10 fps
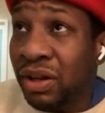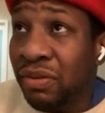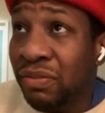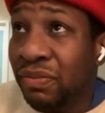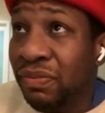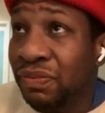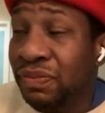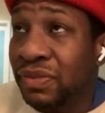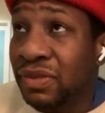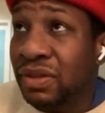um
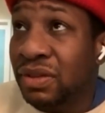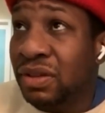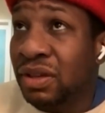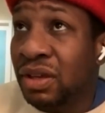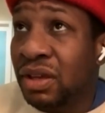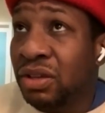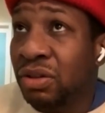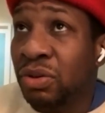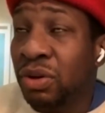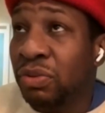
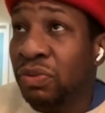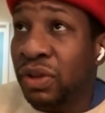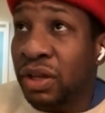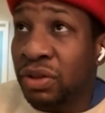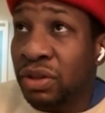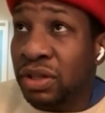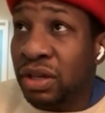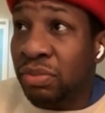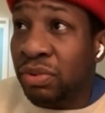know, do you ever feel like you need to take